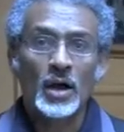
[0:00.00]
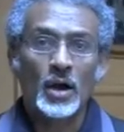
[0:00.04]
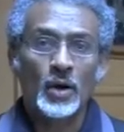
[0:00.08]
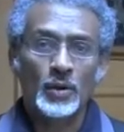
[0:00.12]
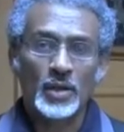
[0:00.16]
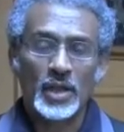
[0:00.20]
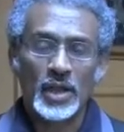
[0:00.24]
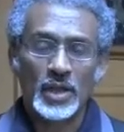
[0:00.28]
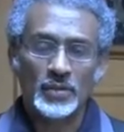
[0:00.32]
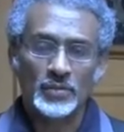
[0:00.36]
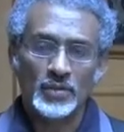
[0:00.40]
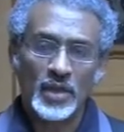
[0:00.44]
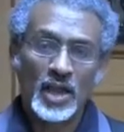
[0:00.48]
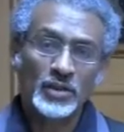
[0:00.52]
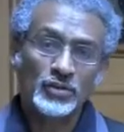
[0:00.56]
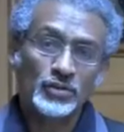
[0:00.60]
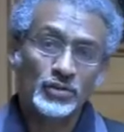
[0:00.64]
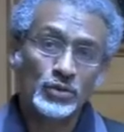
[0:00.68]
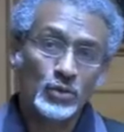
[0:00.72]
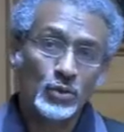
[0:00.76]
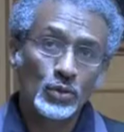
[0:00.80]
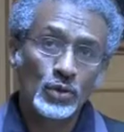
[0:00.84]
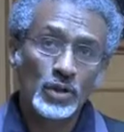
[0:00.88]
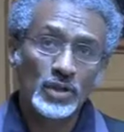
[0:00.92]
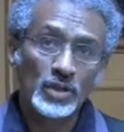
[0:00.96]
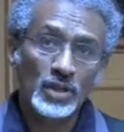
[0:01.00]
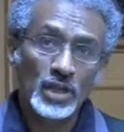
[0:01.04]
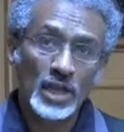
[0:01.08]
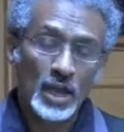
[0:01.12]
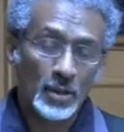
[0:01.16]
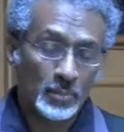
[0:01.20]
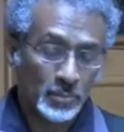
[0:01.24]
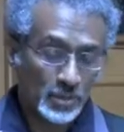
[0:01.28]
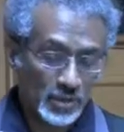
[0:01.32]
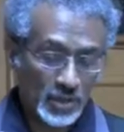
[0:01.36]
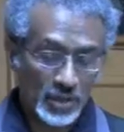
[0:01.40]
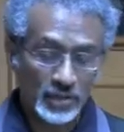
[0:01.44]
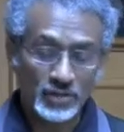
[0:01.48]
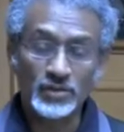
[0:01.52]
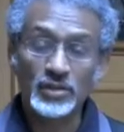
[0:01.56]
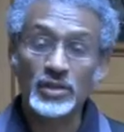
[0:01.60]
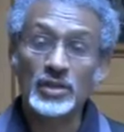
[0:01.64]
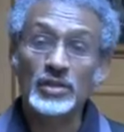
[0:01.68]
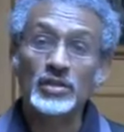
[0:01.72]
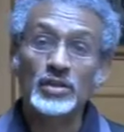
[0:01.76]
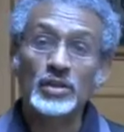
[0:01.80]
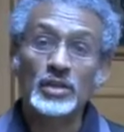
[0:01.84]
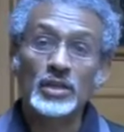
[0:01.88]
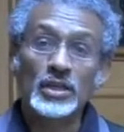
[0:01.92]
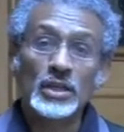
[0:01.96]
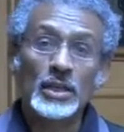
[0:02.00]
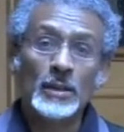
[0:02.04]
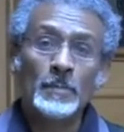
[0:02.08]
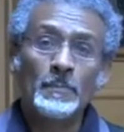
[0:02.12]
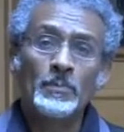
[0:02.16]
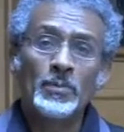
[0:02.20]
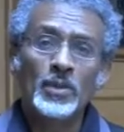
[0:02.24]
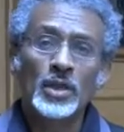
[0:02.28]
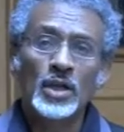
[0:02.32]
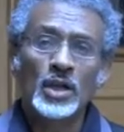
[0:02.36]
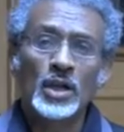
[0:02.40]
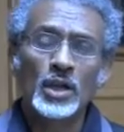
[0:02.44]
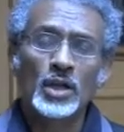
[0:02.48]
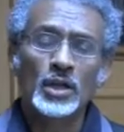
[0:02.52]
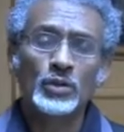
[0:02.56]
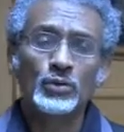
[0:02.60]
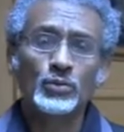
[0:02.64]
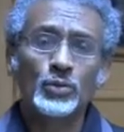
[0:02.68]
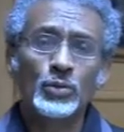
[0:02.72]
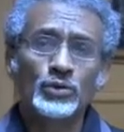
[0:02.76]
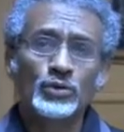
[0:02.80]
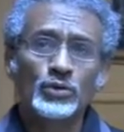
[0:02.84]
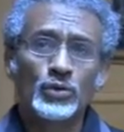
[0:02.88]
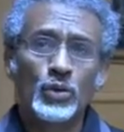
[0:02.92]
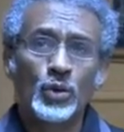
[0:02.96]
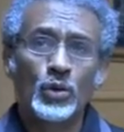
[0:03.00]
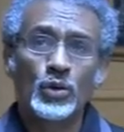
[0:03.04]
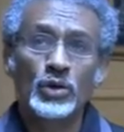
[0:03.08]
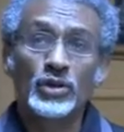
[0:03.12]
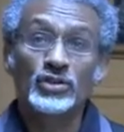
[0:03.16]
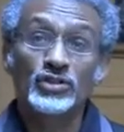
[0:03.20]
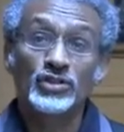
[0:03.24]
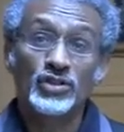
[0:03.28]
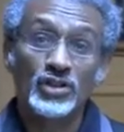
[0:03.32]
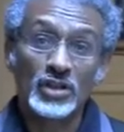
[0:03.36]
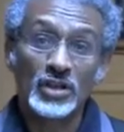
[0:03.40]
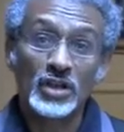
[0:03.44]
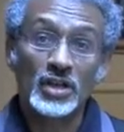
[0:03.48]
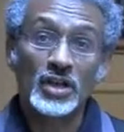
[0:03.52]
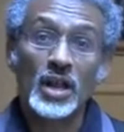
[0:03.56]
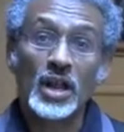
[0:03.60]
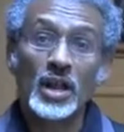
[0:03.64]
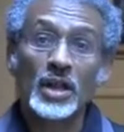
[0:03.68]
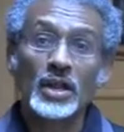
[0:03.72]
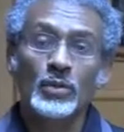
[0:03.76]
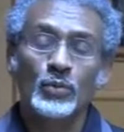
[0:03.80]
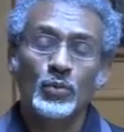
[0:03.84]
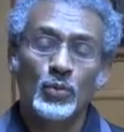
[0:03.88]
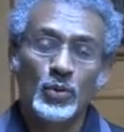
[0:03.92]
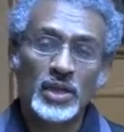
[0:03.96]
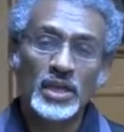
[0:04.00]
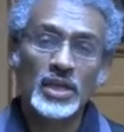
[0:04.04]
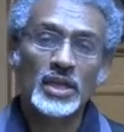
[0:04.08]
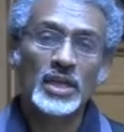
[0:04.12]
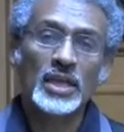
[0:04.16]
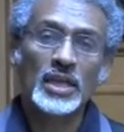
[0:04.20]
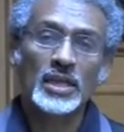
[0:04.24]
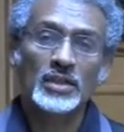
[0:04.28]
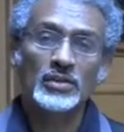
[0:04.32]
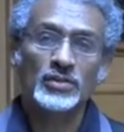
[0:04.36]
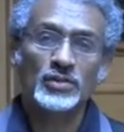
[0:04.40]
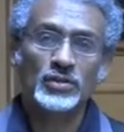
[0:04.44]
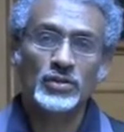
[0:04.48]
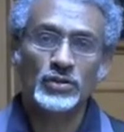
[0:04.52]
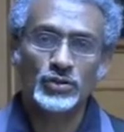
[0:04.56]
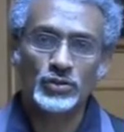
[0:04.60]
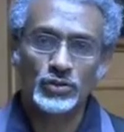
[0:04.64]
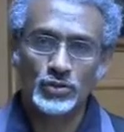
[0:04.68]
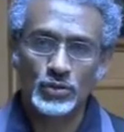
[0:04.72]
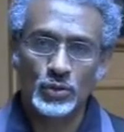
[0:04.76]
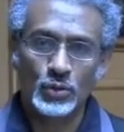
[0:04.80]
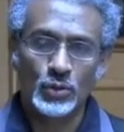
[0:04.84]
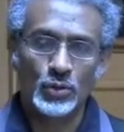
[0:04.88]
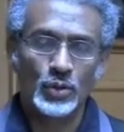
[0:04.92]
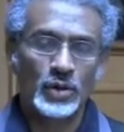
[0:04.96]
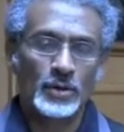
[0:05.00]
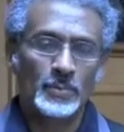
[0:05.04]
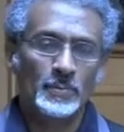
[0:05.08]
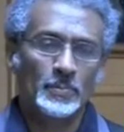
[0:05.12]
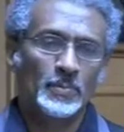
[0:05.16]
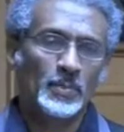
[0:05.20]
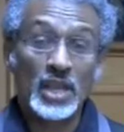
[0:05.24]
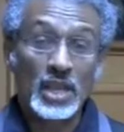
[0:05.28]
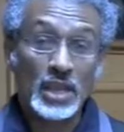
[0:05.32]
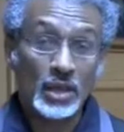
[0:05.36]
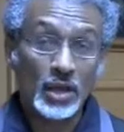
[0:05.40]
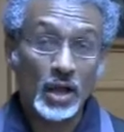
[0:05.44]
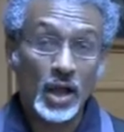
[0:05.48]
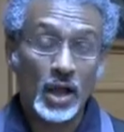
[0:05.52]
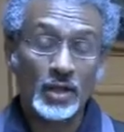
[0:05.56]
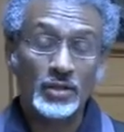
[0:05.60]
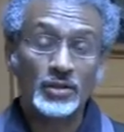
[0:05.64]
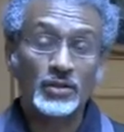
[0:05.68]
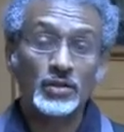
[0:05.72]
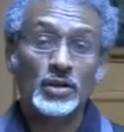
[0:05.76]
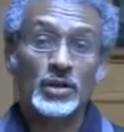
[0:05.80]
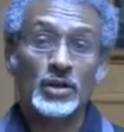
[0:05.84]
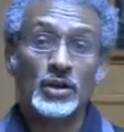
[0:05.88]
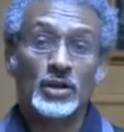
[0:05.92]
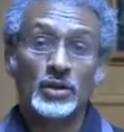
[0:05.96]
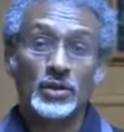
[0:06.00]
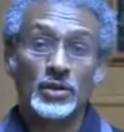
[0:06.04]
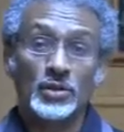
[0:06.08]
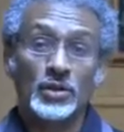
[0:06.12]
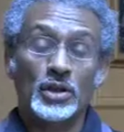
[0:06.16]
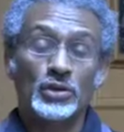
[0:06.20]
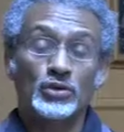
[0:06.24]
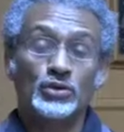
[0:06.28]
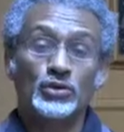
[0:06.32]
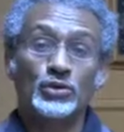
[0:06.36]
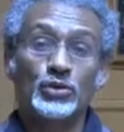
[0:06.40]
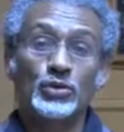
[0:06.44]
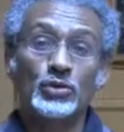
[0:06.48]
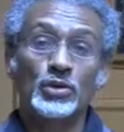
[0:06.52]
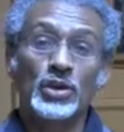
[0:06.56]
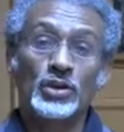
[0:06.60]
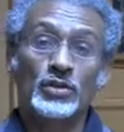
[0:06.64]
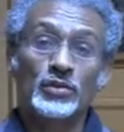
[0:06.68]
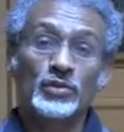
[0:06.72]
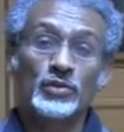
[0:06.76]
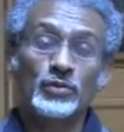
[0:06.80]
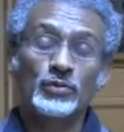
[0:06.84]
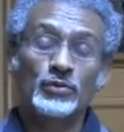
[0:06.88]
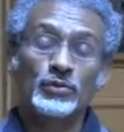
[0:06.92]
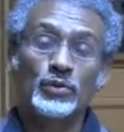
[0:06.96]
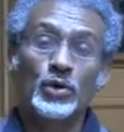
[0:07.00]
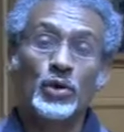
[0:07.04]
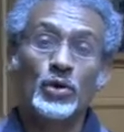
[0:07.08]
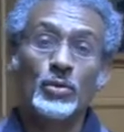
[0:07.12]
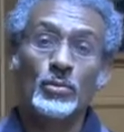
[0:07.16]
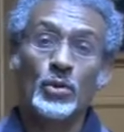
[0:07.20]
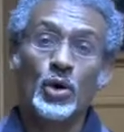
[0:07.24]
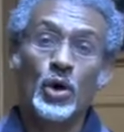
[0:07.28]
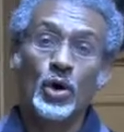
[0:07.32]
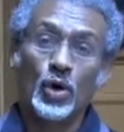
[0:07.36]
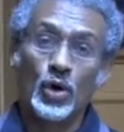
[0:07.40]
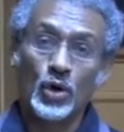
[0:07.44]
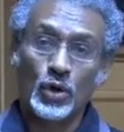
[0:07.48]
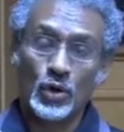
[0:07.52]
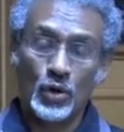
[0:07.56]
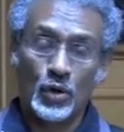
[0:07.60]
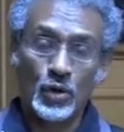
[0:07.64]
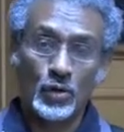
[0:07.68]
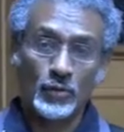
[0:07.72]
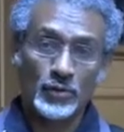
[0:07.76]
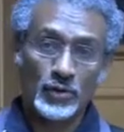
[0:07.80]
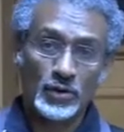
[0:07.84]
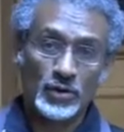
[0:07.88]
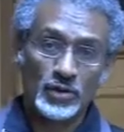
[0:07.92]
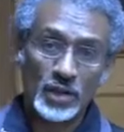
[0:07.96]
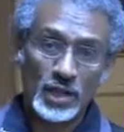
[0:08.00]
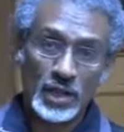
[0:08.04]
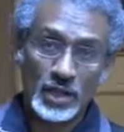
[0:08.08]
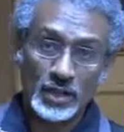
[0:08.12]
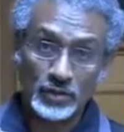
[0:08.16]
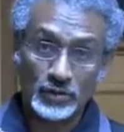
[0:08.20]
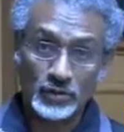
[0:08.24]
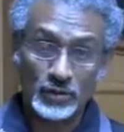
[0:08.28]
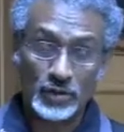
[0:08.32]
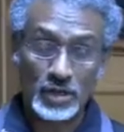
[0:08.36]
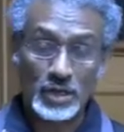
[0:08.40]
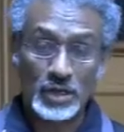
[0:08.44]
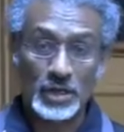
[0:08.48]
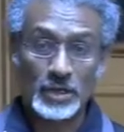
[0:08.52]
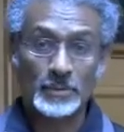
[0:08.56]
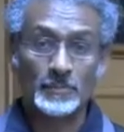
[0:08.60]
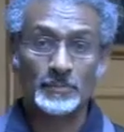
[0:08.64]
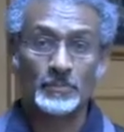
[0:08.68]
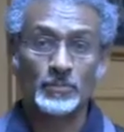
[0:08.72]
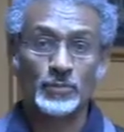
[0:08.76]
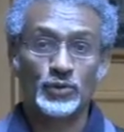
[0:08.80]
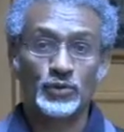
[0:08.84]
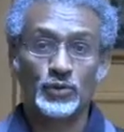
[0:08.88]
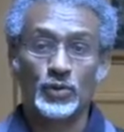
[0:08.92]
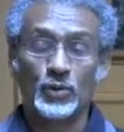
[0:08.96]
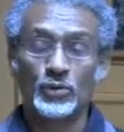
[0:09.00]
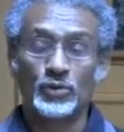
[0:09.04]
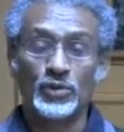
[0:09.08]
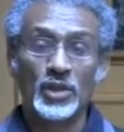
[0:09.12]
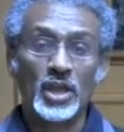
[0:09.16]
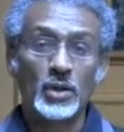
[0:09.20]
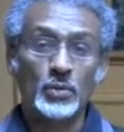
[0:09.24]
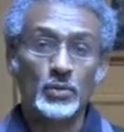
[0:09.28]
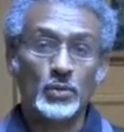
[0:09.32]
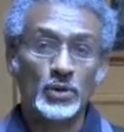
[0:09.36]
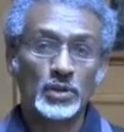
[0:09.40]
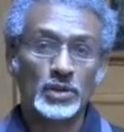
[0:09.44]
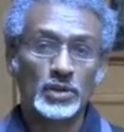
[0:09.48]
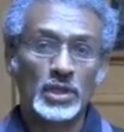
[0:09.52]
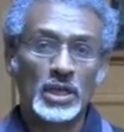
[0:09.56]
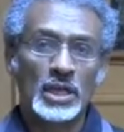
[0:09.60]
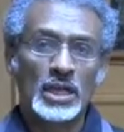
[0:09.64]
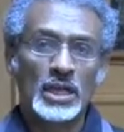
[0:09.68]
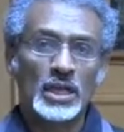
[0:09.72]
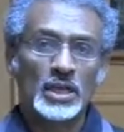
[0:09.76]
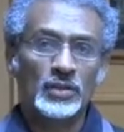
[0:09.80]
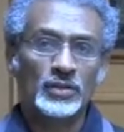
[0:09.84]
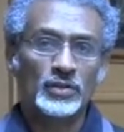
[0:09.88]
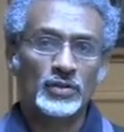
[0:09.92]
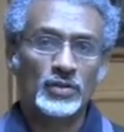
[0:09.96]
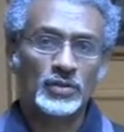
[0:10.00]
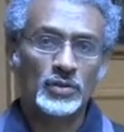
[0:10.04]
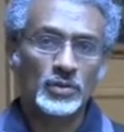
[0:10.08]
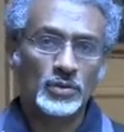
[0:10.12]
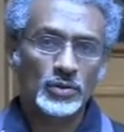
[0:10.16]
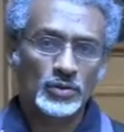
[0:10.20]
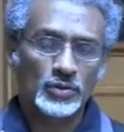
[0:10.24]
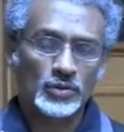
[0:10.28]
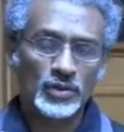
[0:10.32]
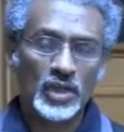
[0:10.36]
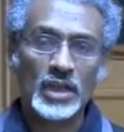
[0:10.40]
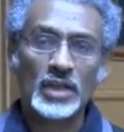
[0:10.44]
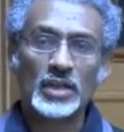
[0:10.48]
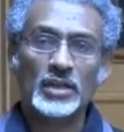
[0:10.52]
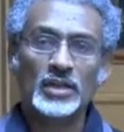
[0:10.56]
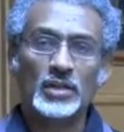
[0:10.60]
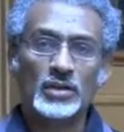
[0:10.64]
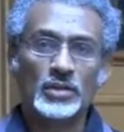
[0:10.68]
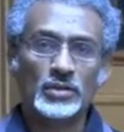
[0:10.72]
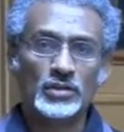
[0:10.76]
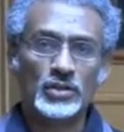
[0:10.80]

Okay, that school in the capital city, it was called General Wingate School. They got their students from all over the country. So they would send